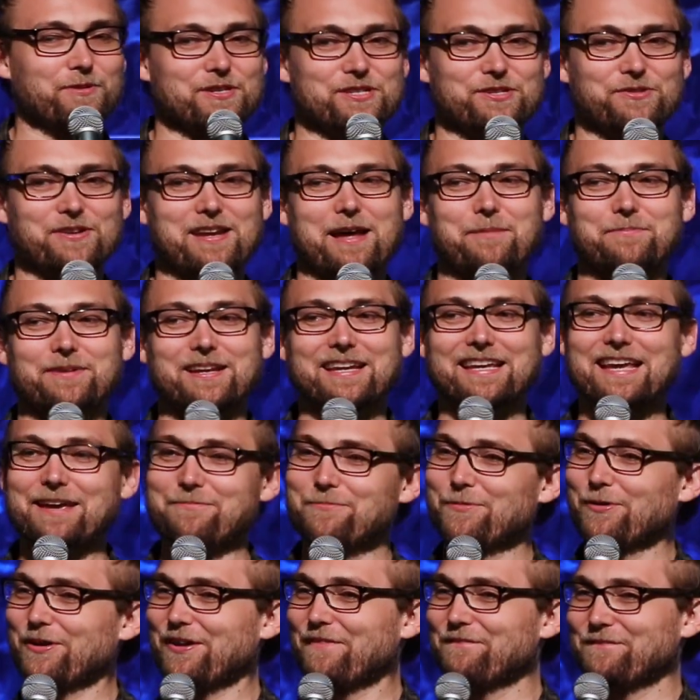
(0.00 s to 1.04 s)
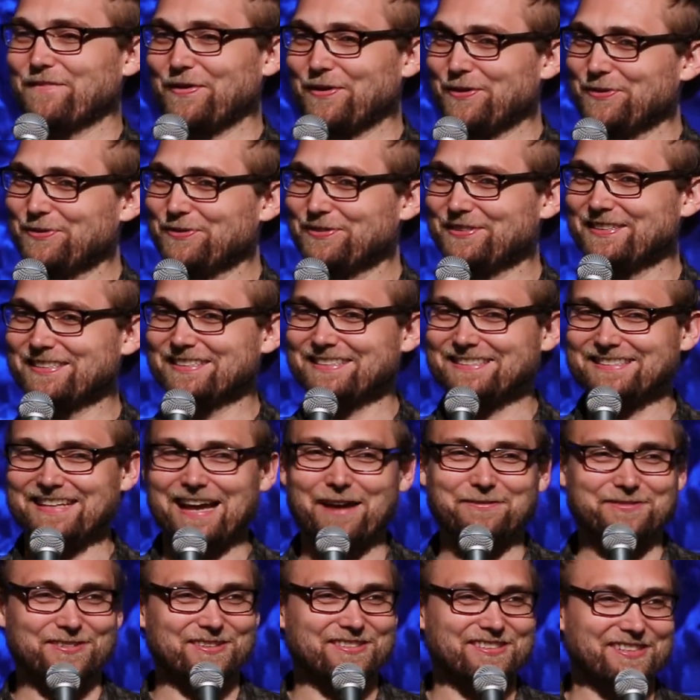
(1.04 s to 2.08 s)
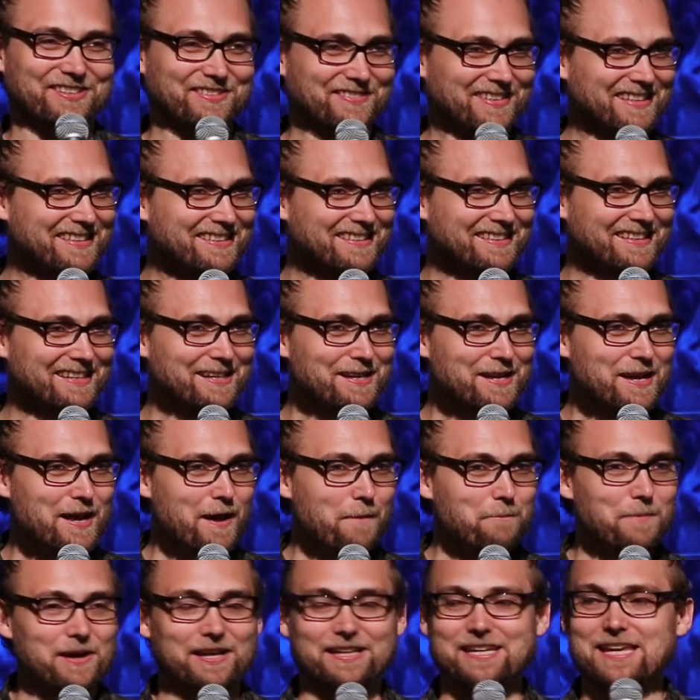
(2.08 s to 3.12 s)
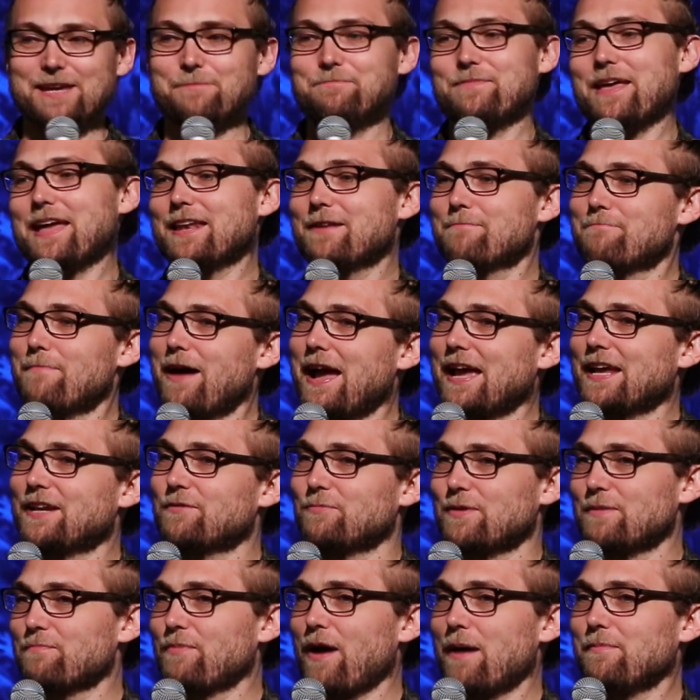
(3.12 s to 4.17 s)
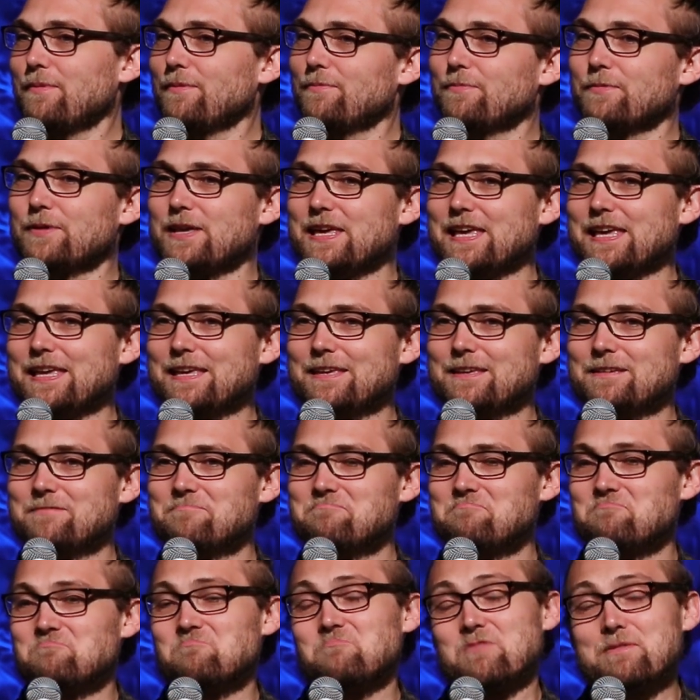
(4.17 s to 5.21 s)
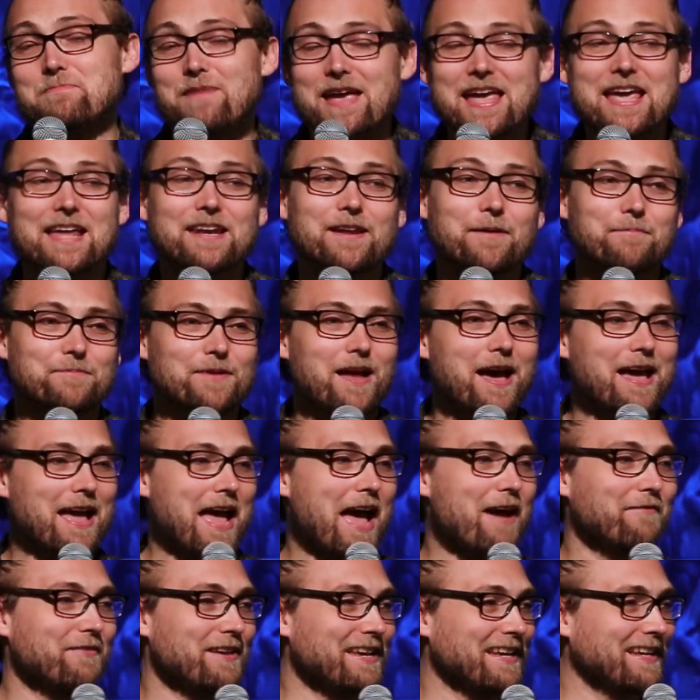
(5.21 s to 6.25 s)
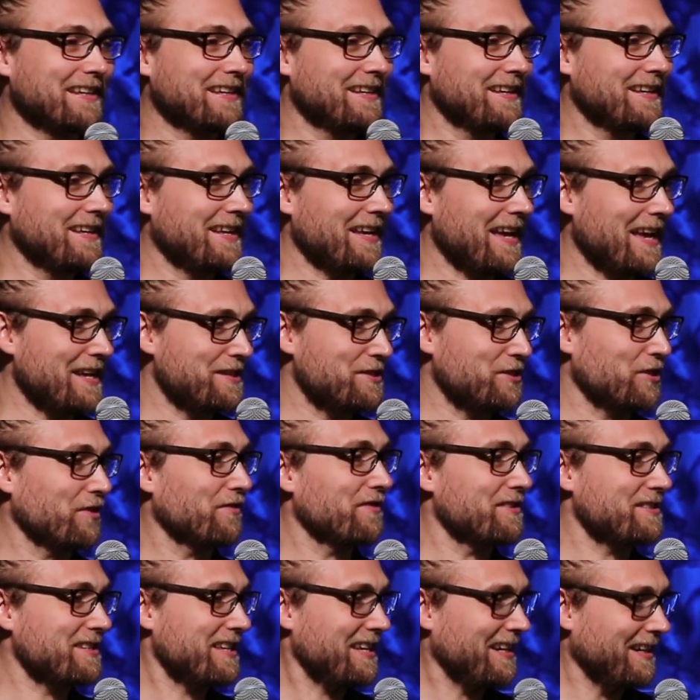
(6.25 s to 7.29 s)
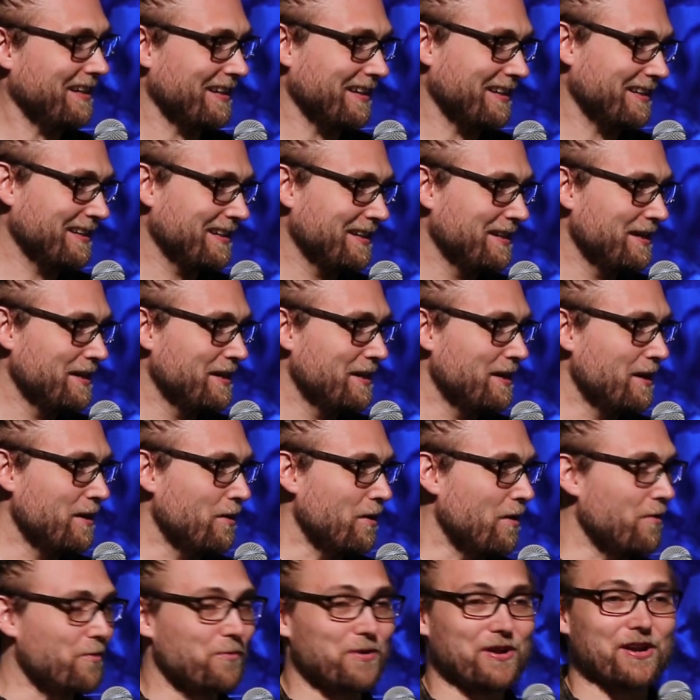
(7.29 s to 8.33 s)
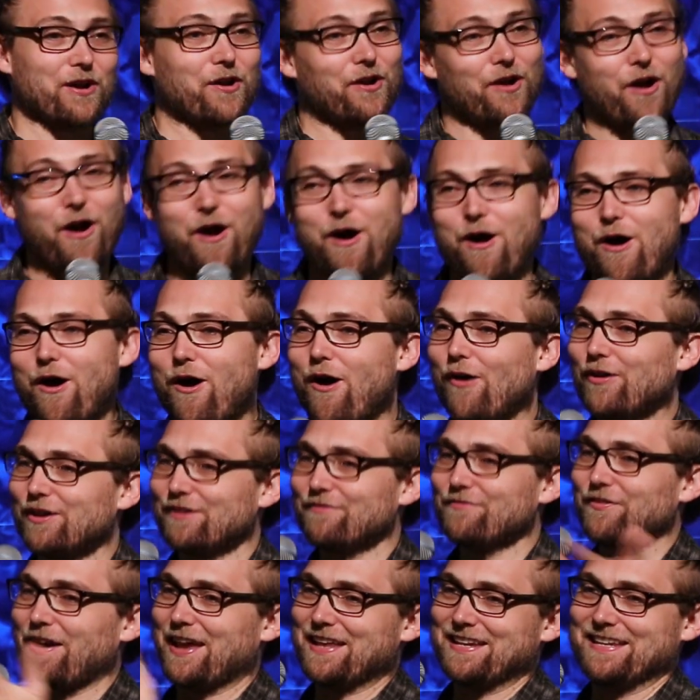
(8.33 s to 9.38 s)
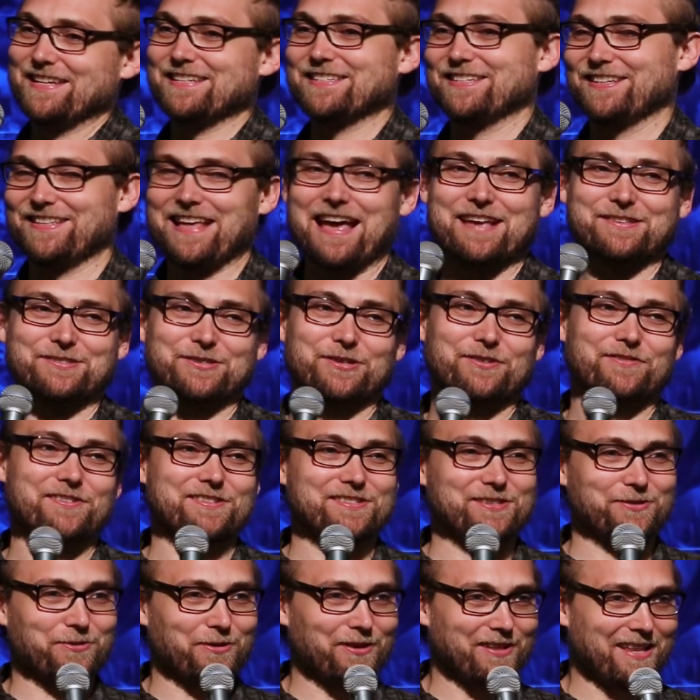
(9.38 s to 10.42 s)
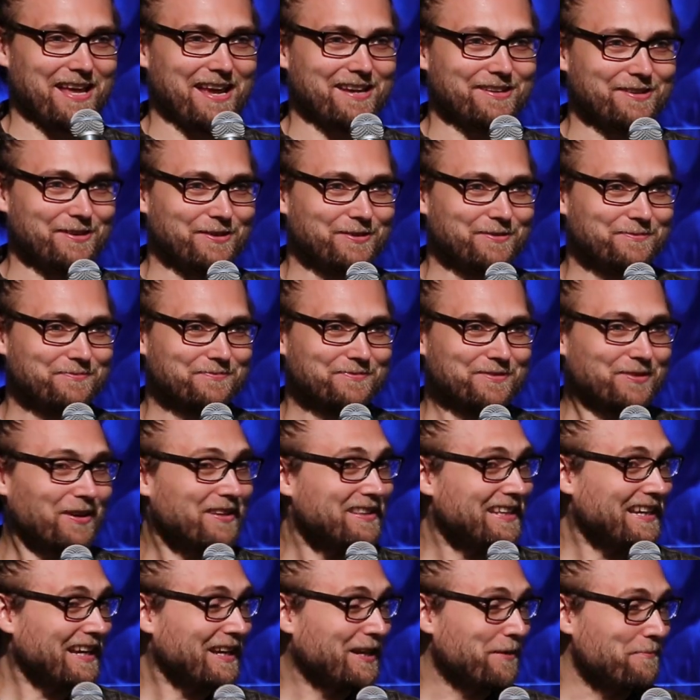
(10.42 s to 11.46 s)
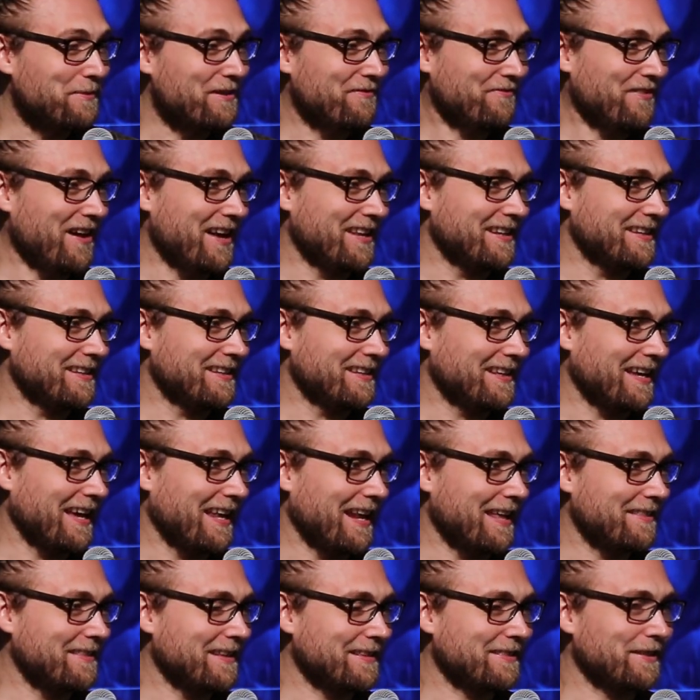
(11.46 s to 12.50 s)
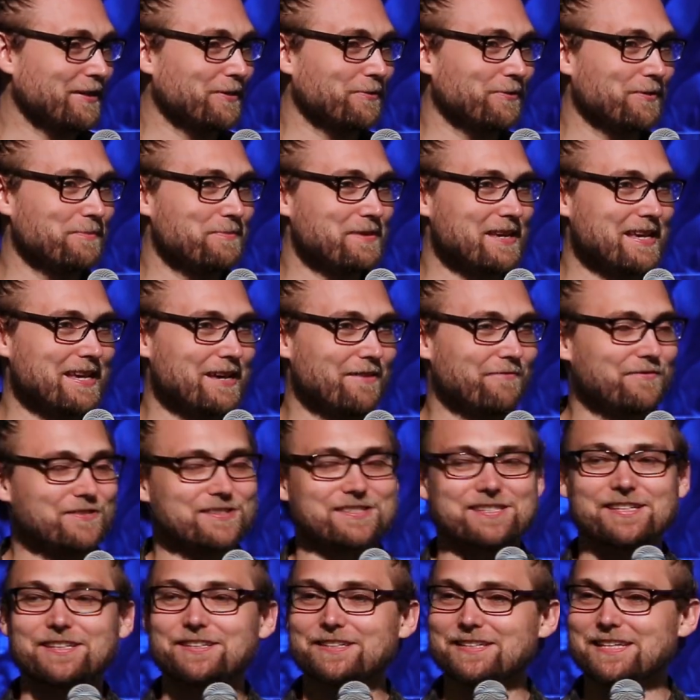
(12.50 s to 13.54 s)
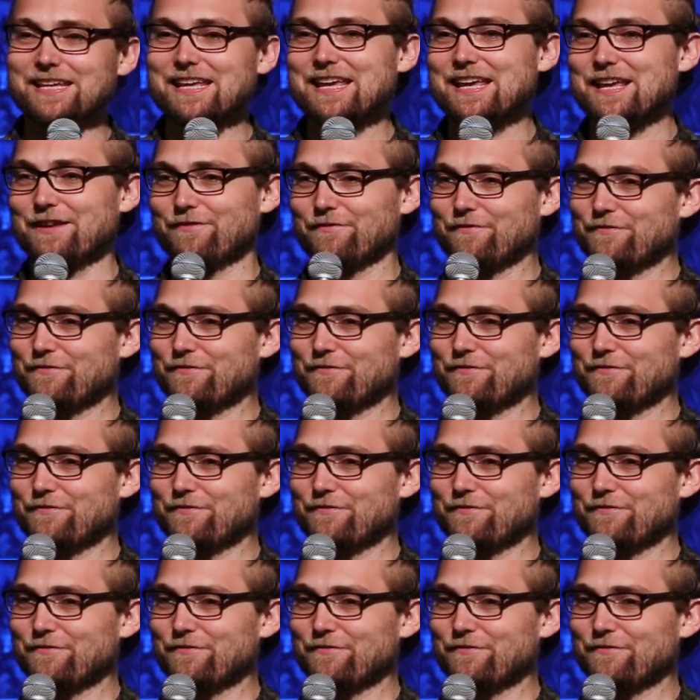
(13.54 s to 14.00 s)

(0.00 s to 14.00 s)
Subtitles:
a retreat. I'm going to get more info after service. But keep that in mind. We may end up not having a service here. We are all invited to that service in Orlando. So I think it could be fun. And I think there will be a facility